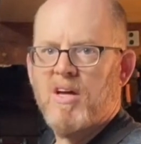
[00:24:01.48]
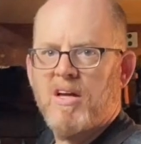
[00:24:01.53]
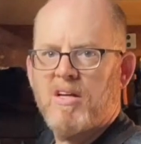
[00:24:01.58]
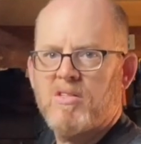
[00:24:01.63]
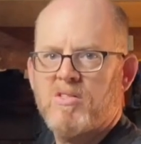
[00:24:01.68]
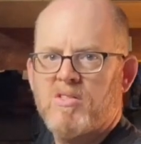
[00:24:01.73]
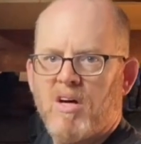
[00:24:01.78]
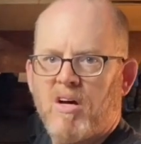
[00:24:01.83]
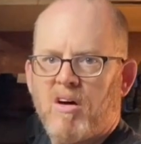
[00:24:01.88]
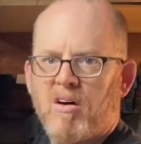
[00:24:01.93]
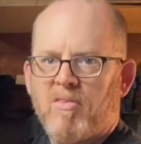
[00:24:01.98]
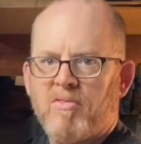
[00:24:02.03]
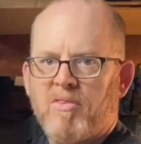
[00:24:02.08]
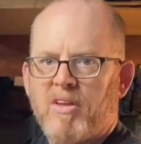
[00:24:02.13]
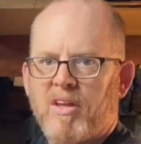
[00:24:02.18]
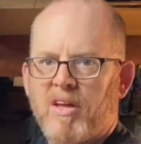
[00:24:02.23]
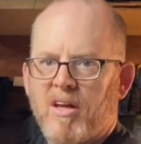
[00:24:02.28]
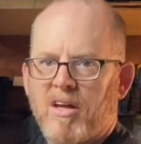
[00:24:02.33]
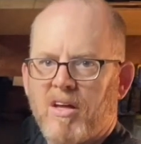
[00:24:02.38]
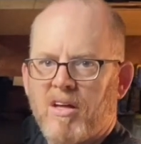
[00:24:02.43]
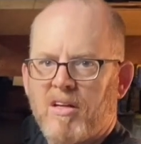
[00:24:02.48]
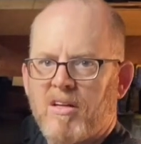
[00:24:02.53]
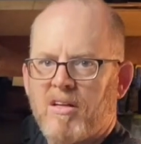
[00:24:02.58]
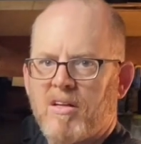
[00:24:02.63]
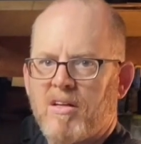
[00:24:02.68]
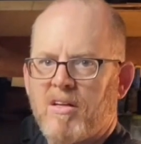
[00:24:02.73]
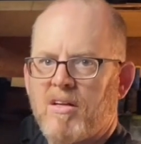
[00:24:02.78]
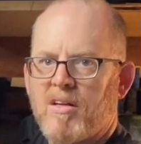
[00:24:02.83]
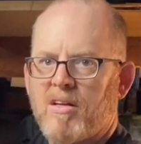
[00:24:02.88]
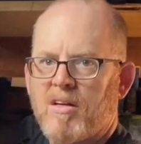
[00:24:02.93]
solved the
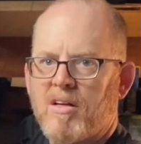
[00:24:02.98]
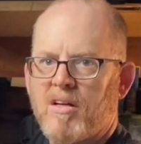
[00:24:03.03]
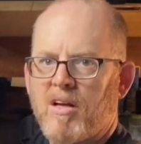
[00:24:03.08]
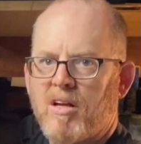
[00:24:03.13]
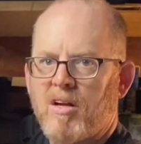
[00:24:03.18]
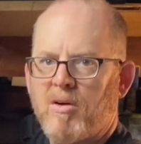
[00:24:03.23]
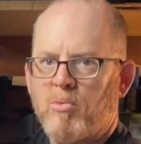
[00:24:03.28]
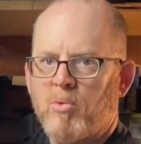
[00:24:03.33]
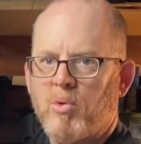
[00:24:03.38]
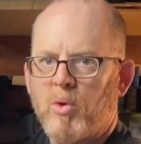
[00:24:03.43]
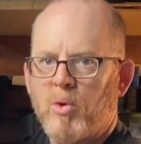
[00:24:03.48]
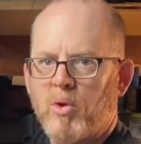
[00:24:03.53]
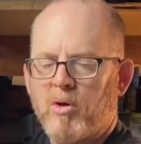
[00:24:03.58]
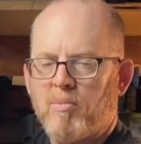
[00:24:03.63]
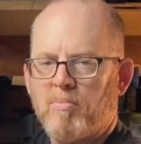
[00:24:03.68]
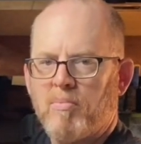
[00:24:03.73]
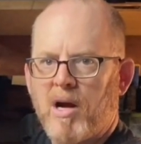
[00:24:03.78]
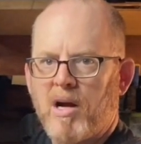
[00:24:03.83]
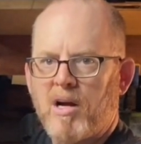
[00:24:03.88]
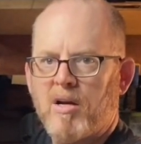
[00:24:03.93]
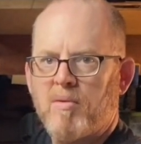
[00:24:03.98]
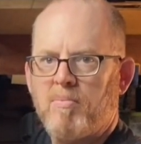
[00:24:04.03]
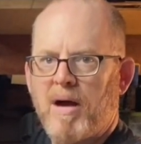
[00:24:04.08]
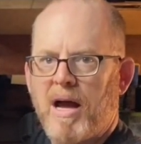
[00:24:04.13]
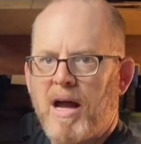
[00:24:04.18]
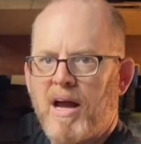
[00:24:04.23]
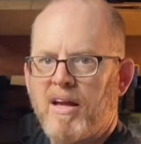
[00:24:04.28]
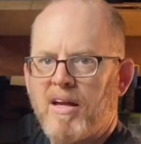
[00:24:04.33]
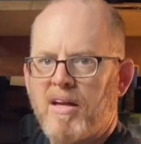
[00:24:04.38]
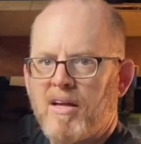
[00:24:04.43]
kind of ruler mark
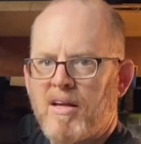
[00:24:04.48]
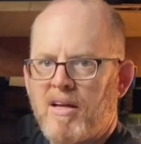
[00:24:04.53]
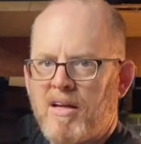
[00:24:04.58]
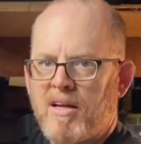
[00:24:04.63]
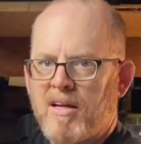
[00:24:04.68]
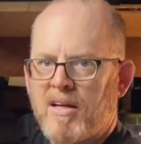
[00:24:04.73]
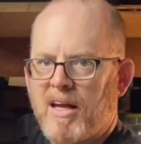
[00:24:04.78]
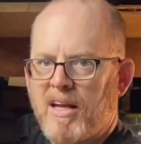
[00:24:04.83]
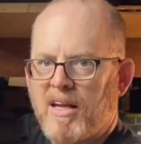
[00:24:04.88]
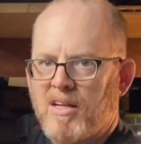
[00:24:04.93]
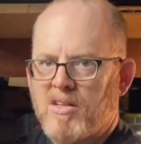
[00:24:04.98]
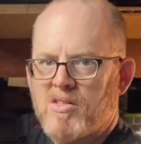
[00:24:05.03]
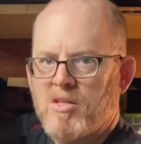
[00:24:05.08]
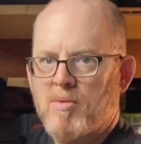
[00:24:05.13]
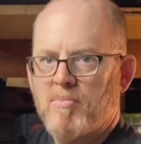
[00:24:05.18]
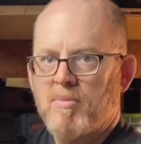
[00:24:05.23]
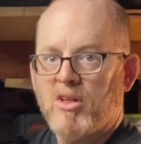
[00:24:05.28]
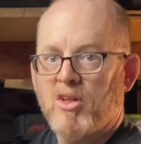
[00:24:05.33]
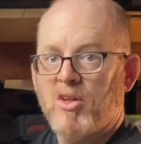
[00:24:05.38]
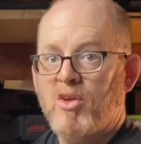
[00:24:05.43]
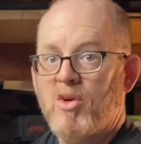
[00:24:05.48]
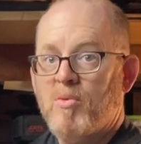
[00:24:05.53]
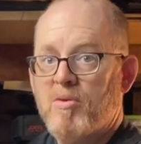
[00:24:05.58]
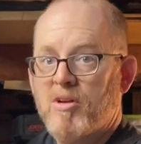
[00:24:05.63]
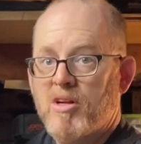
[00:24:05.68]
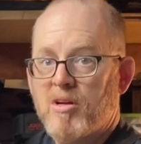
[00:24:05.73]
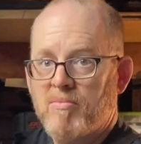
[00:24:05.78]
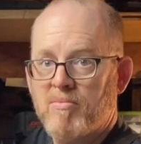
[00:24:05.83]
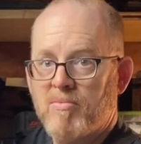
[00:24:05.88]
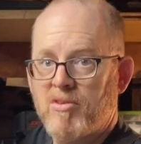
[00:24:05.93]
by getting some
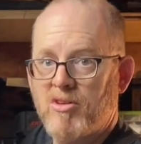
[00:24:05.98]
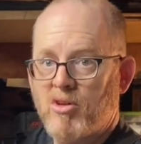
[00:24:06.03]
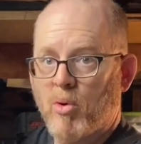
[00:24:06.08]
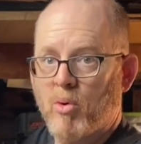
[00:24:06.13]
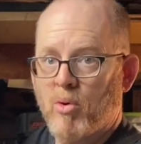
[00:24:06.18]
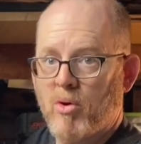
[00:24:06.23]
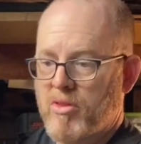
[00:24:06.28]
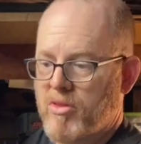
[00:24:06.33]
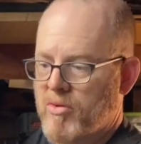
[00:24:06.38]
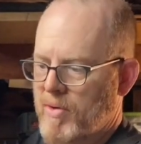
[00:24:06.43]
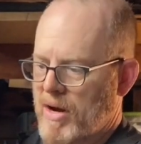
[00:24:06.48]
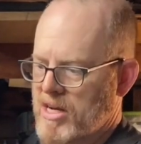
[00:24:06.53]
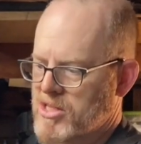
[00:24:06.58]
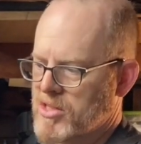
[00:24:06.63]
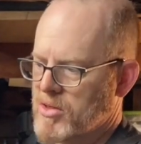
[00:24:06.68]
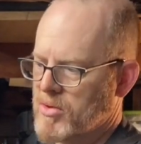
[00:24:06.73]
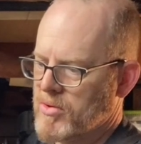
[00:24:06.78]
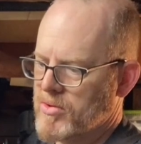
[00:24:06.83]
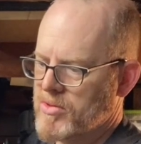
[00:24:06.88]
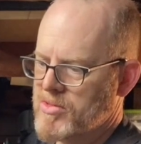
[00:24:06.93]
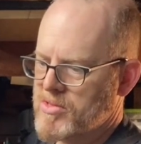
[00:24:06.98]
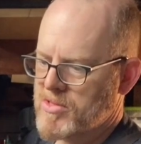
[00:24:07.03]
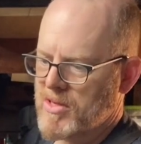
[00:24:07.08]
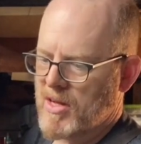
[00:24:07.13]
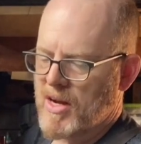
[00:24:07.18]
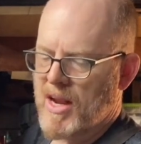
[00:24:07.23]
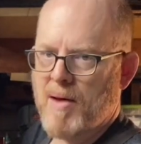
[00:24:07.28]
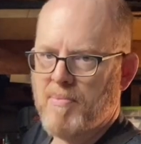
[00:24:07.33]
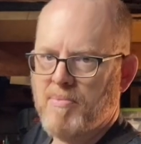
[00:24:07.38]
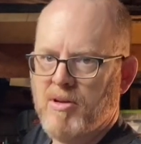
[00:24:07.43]
aluminum door thresholds that
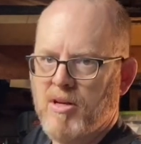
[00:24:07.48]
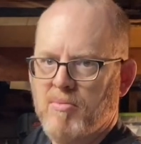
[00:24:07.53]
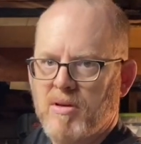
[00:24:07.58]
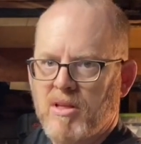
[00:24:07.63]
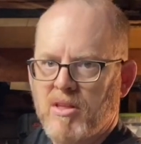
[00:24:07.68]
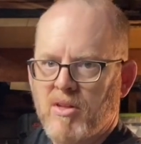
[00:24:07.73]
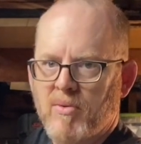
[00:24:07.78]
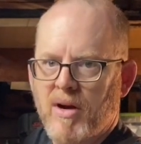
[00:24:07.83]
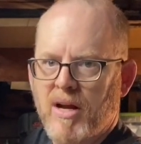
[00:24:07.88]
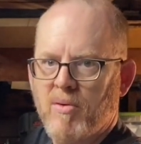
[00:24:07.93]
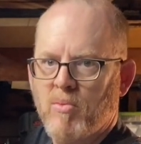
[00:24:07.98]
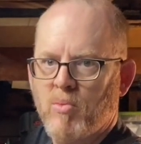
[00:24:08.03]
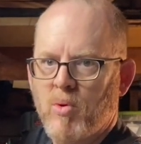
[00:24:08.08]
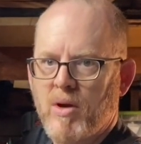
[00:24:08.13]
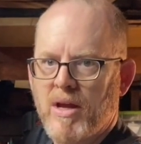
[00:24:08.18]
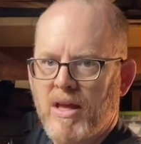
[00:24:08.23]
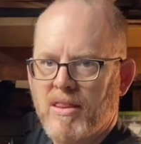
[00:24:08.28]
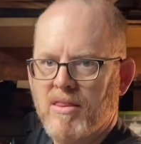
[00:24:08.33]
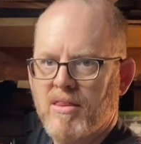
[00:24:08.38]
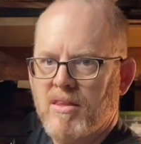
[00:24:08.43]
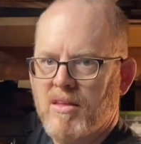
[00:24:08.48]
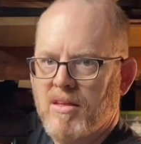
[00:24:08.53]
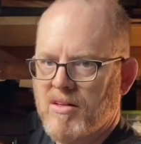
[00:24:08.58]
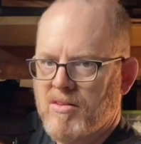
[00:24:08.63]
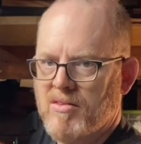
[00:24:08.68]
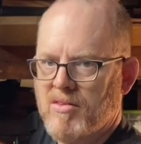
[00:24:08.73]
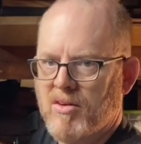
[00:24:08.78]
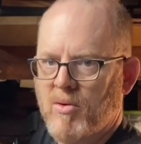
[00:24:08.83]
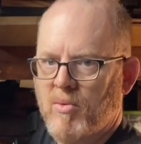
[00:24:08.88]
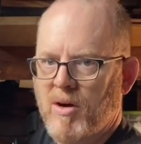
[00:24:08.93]
happen to be the right width. It
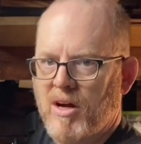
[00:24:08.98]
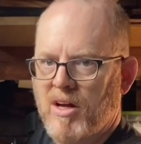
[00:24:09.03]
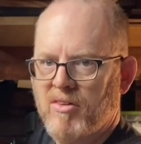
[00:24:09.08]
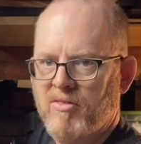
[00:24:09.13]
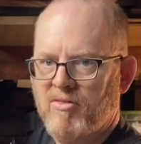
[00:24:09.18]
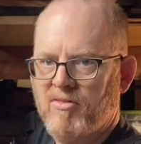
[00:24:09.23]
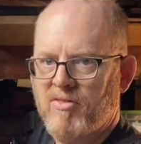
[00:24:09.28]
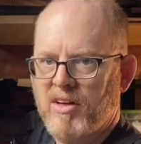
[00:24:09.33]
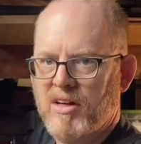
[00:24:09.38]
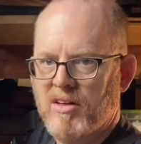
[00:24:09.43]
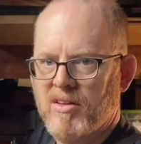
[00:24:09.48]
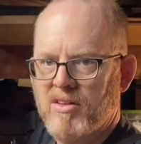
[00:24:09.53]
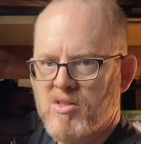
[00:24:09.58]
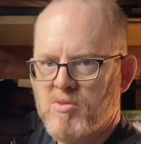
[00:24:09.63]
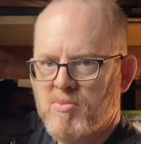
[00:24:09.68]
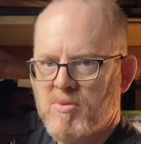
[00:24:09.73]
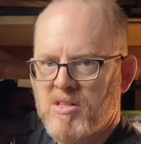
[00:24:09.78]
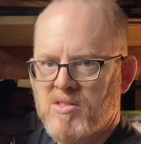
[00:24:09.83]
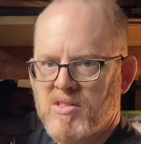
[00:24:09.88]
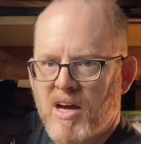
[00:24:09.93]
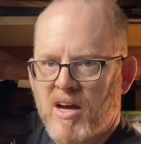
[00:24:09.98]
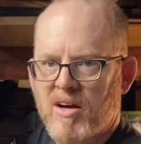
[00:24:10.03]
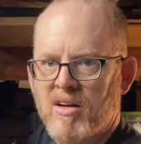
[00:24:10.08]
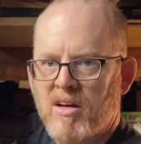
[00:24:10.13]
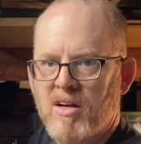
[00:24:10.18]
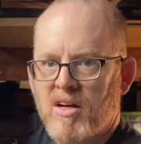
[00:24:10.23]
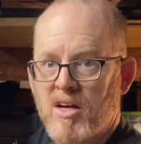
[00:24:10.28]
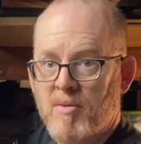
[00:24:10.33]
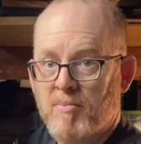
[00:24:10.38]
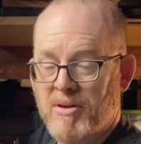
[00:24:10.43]
took a while to figure this piece out,
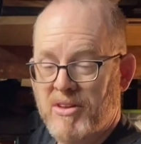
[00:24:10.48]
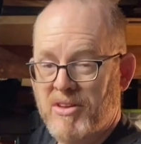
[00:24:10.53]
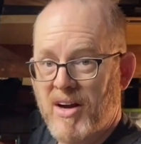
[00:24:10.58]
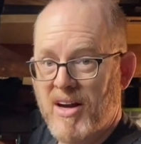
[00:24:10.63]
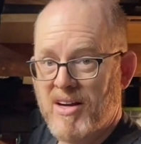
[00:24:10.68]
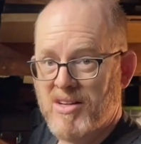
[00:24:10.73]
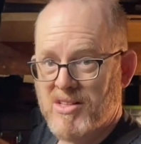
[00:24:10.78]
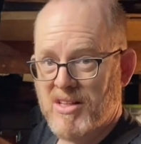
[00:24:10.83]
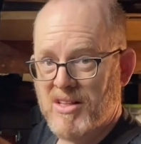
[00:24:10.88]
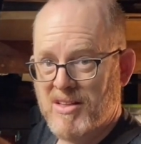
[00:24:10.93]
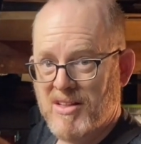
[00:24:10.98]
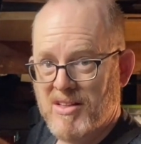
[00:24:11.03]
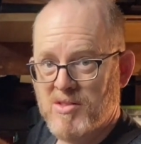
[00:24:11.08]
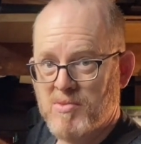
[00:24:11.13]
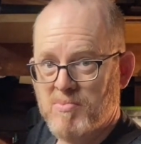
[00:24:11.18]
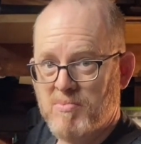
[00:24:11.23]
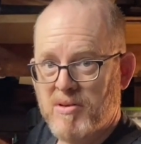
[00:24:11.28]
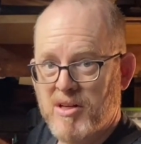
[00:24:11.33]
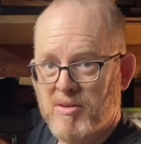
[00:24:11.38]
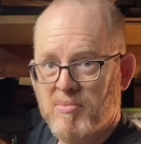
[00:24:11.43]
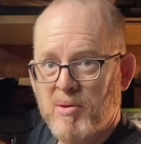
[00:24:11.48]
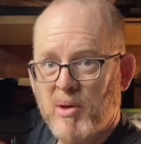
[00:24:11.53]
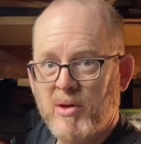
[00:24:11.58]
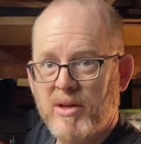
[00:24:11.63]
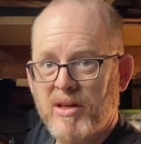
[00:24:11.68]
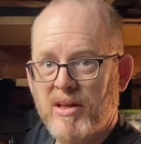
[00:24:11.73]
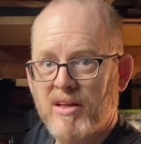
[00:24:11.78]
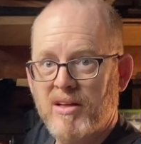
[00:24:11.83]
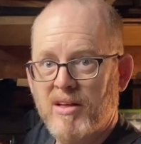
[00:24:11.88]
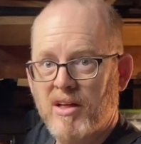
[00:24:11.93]
but they're actually these pretty
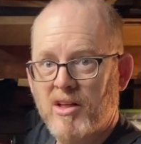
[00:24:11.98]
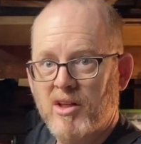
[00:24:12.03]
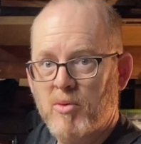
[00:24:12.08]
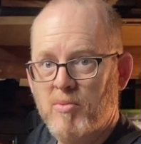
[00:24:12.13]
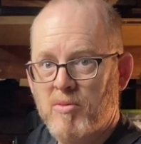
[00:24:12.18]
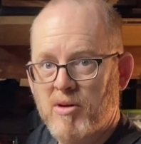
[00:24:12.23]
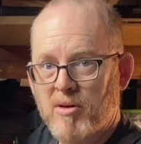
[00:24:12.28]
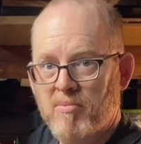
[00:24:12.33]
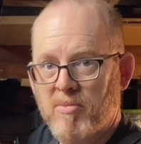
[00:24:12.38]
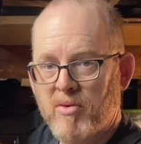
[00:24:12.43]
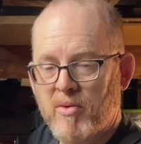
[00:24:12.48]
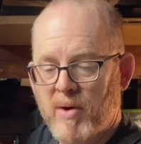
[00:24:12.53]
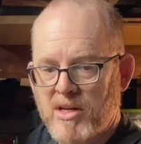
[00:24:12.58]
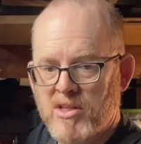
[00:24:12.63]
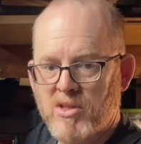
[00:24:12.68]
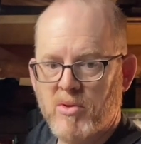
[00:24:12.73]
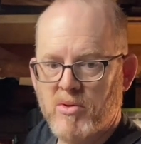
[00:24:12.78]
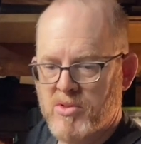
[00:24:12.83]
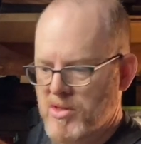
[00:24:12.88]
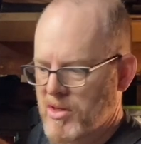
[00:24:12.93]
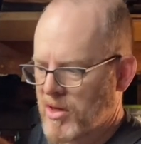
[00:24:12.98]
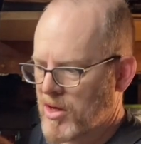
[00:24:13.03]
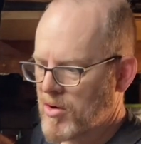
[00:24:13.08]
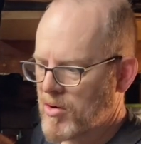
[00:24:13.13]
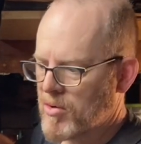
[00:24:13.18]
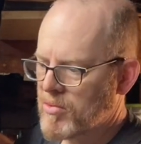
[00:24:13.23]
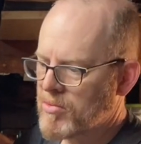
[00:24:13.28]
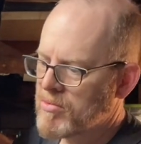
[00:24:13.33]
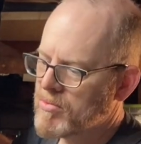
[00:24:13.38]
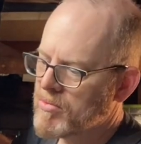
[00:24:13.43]
bulky aluminum thresholds that
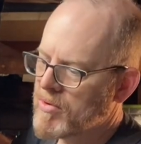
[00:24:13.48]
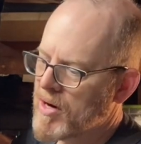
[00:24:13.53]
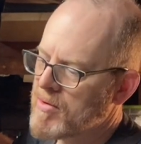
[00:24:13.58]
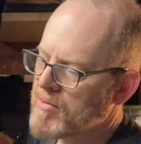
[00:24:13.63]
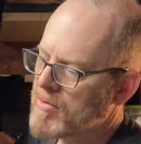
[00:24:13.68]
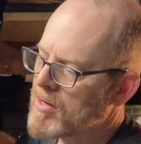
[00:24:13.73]
go right